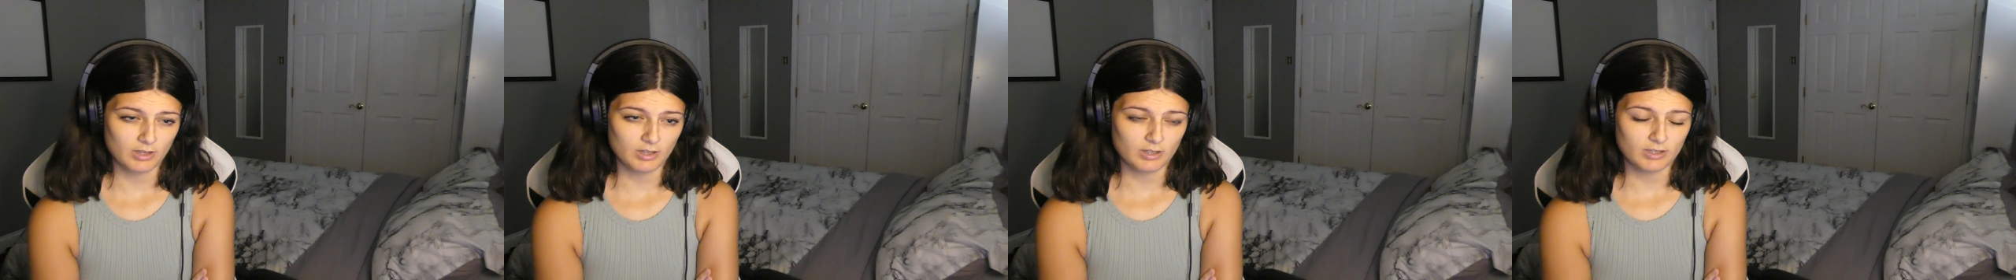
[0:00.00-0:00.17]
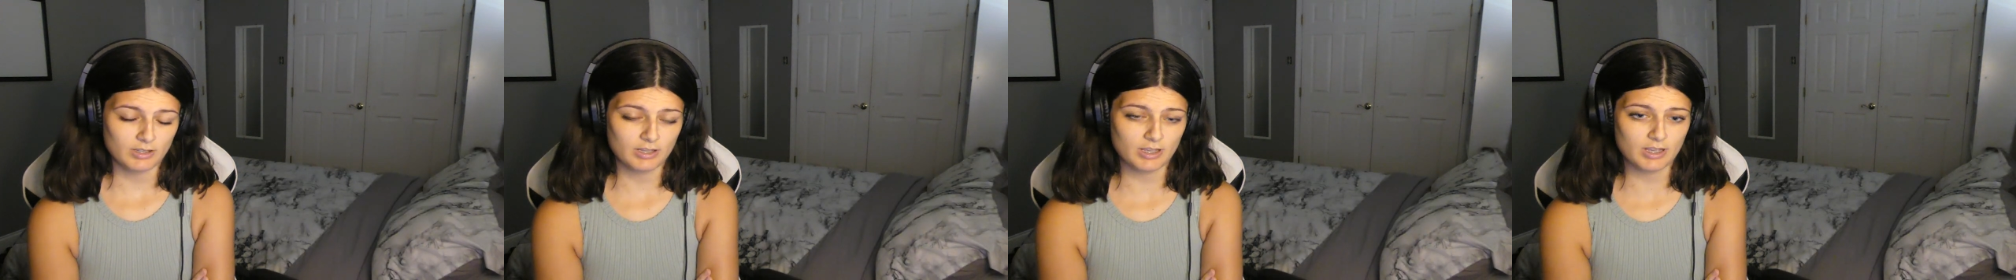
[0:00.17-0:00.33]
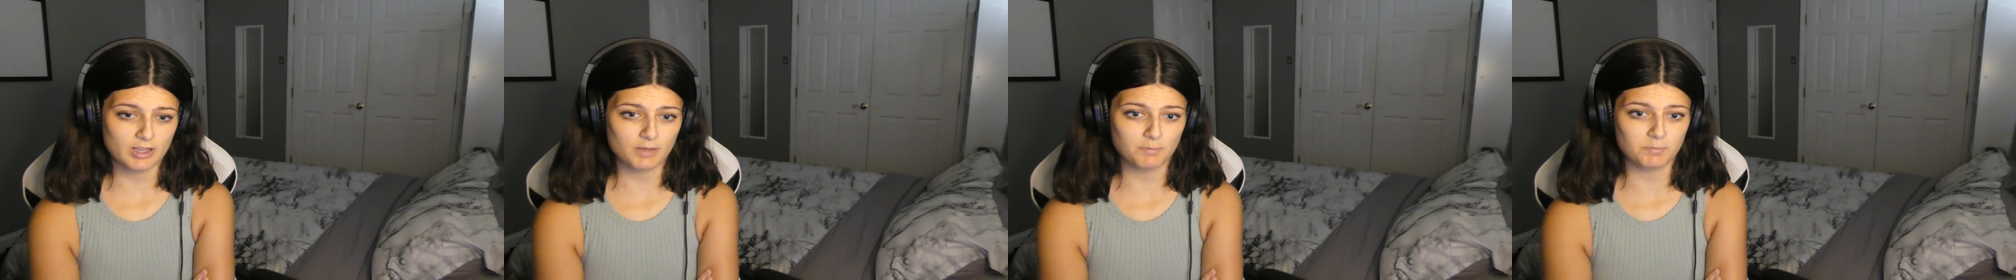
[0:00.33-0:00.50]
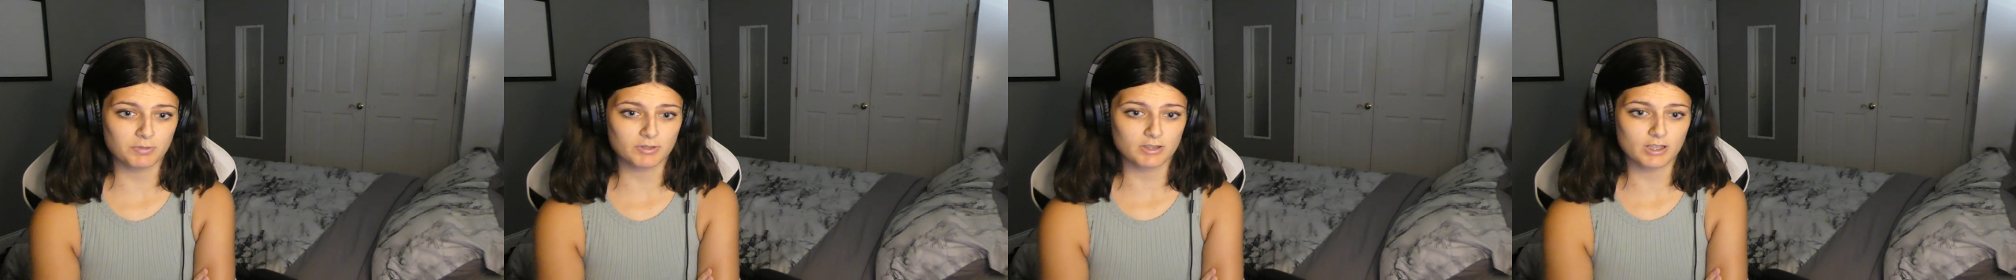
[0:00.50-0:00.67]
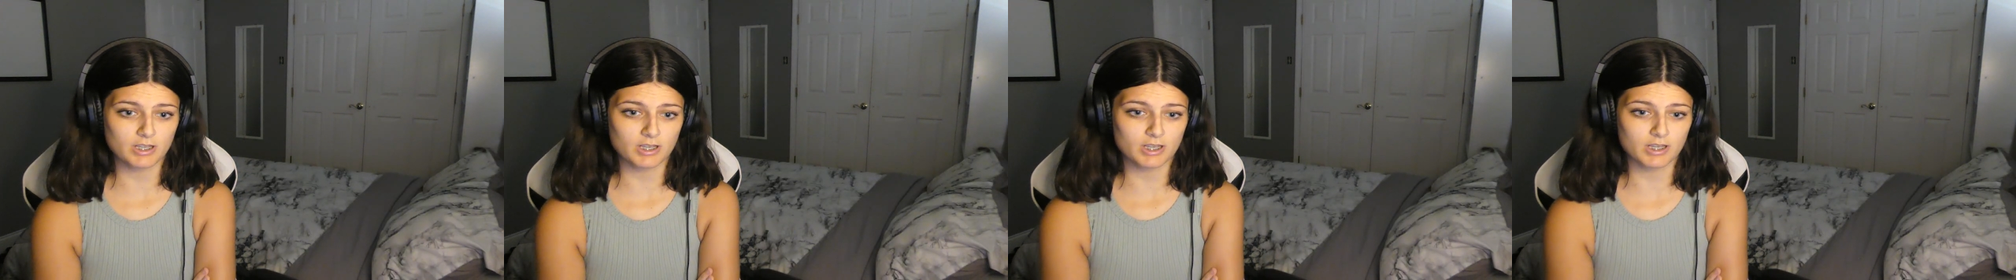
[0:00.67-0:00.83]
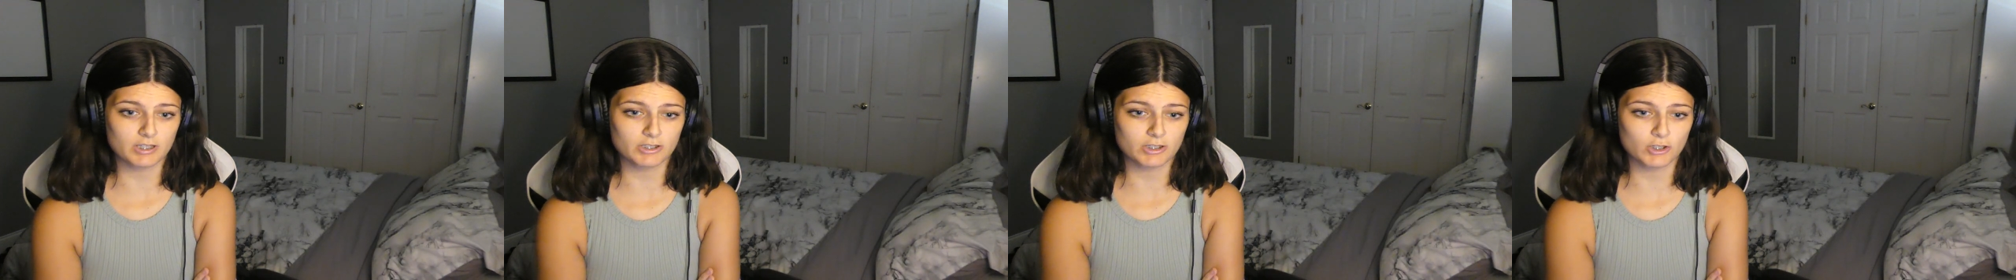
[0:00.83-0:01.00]
Yeah, but
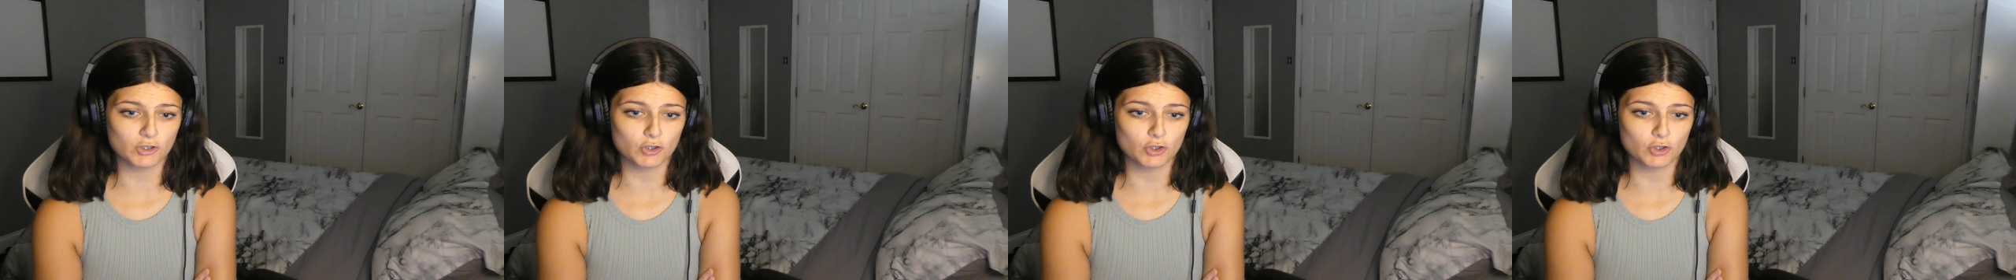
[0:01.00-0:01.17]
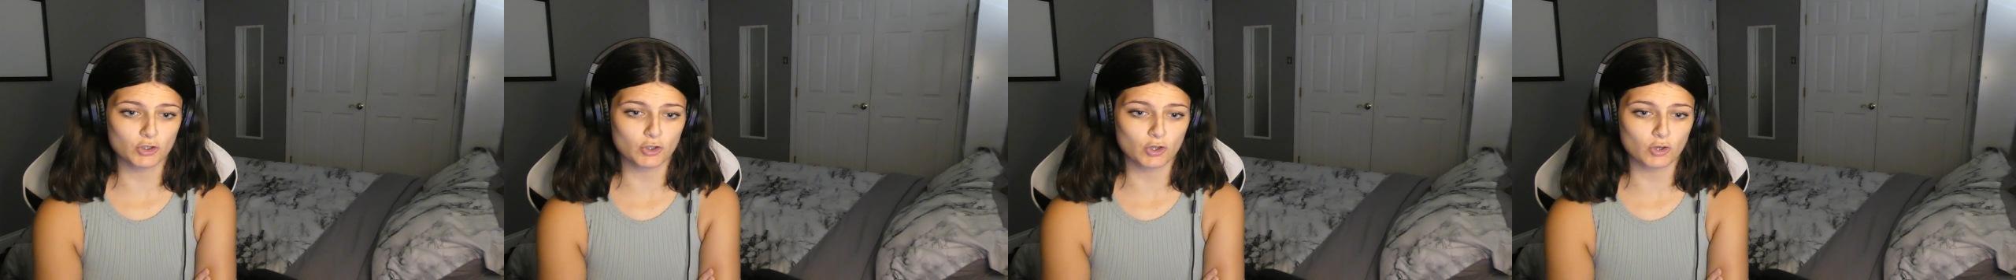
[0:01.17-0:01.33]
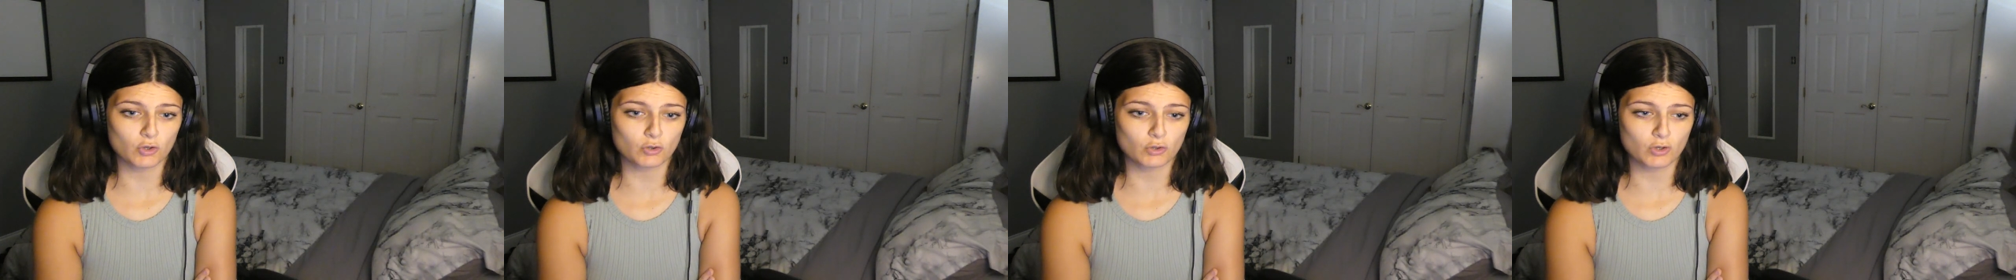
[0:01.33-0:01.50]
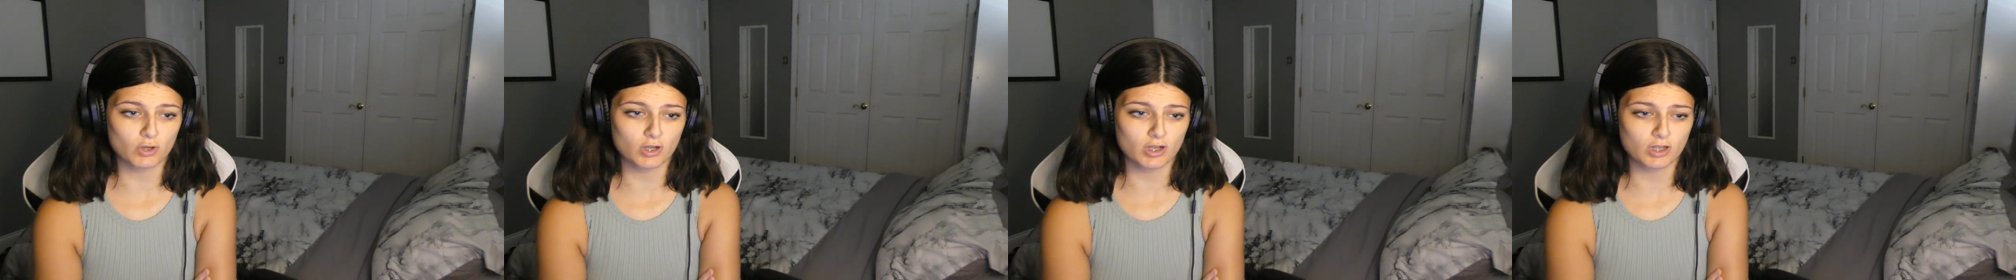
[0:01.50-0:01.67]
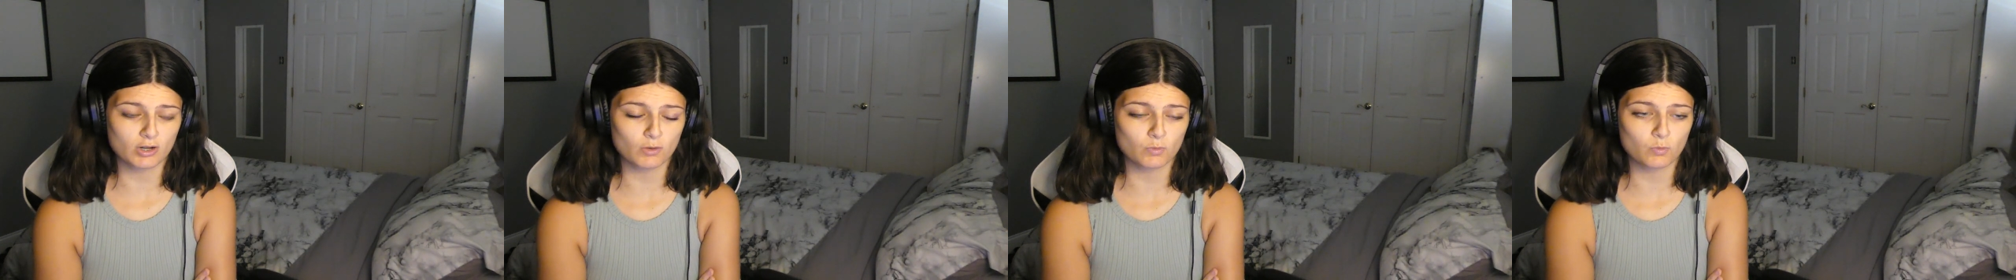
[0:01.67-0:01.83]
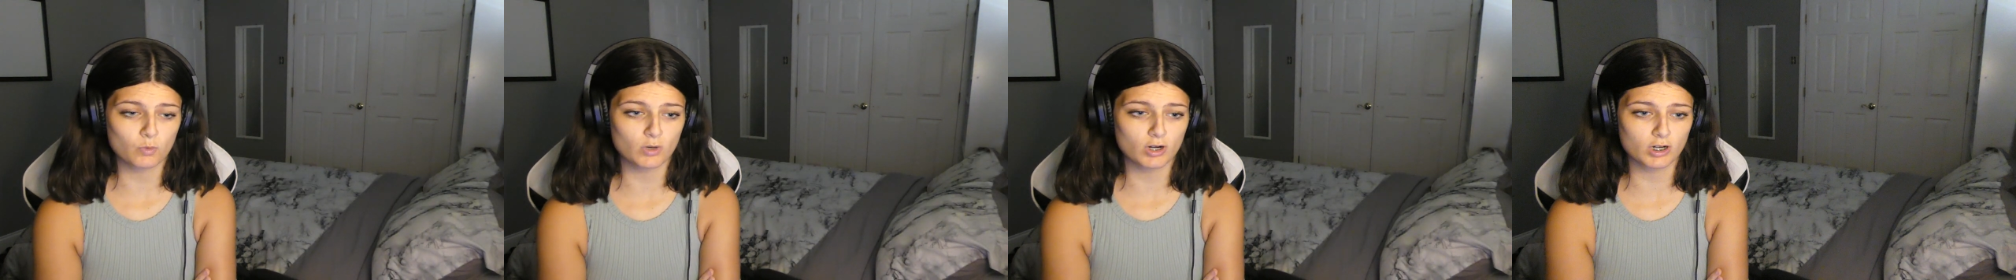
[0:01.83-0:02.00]
like you said, you don't know how
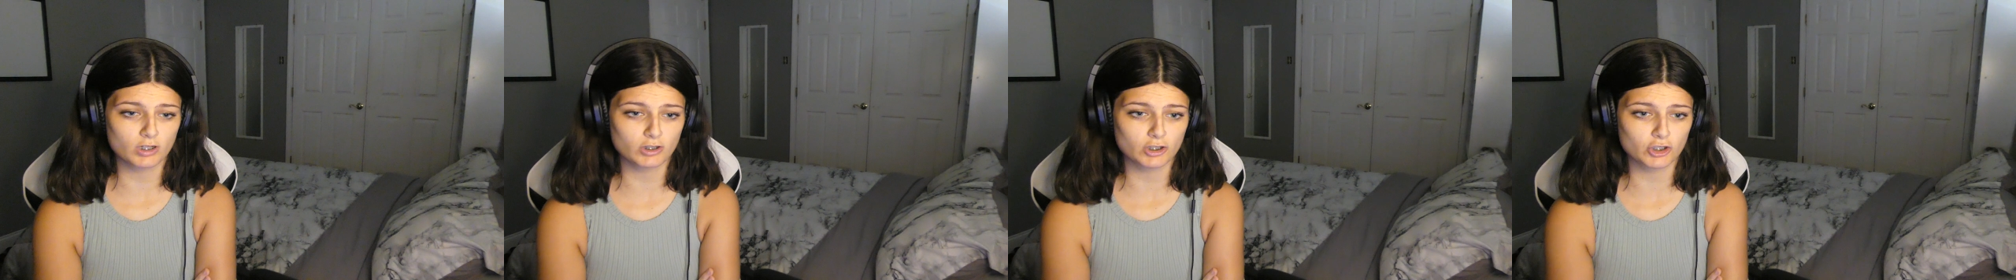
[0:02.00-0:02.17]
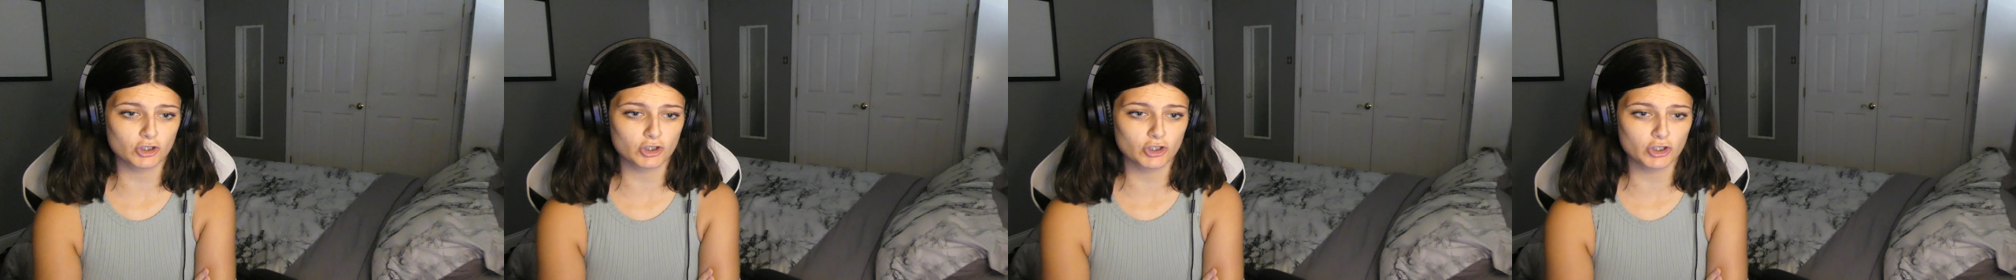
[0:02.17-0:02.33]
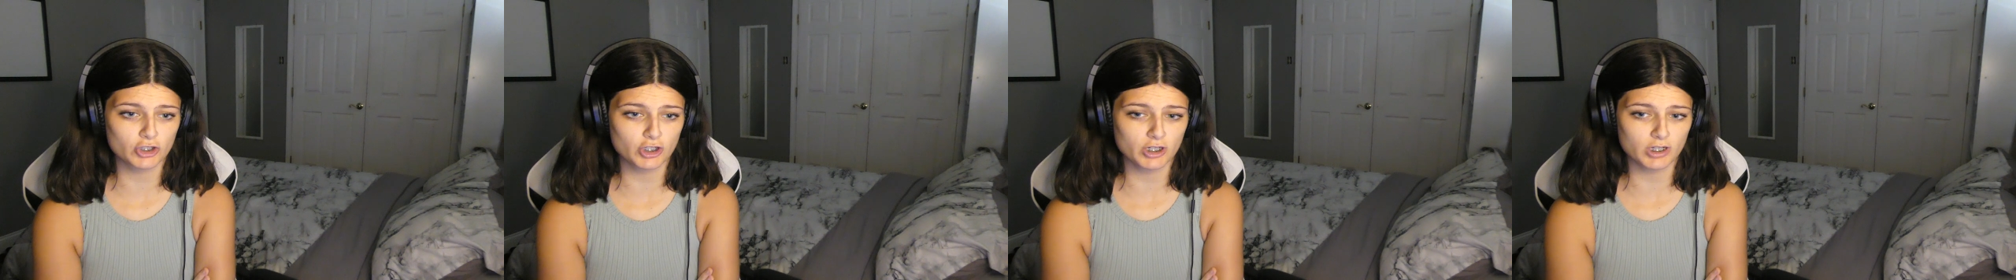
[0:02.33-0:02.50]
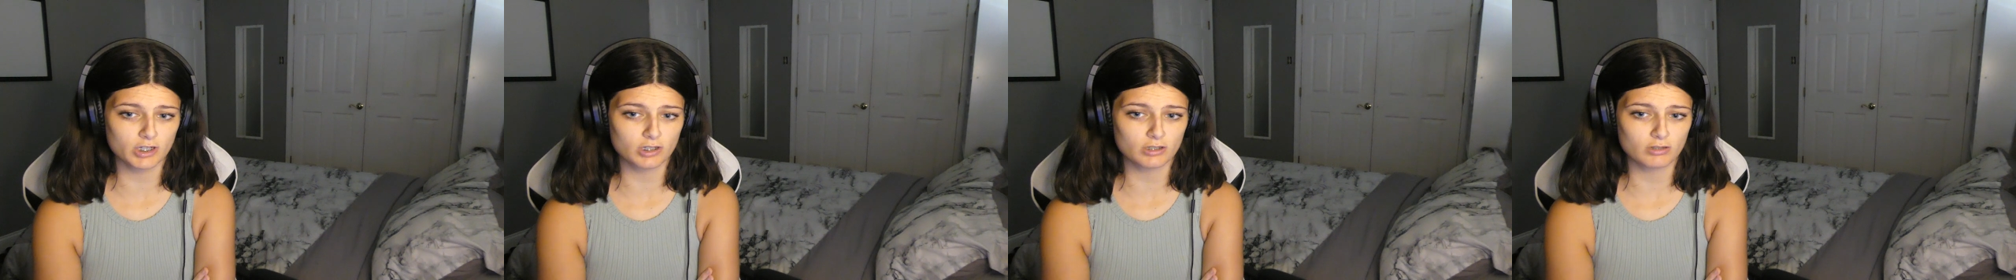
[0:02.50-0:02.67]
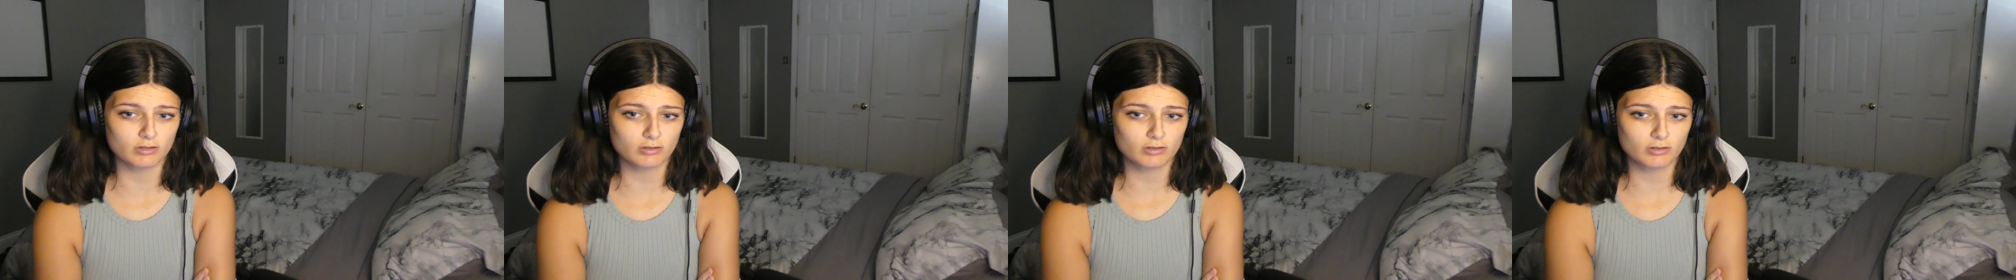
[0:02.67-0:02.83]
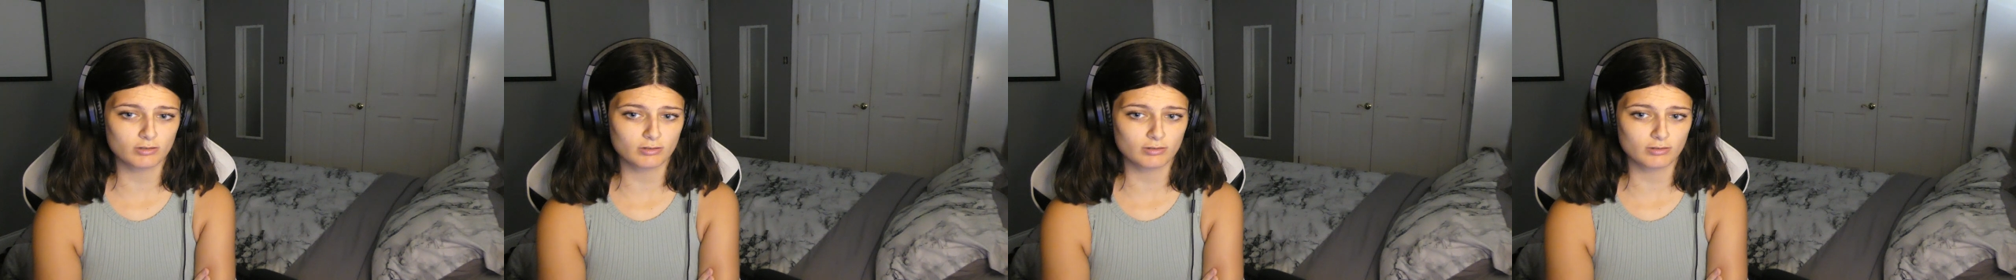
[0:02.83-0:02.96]
to work the shit.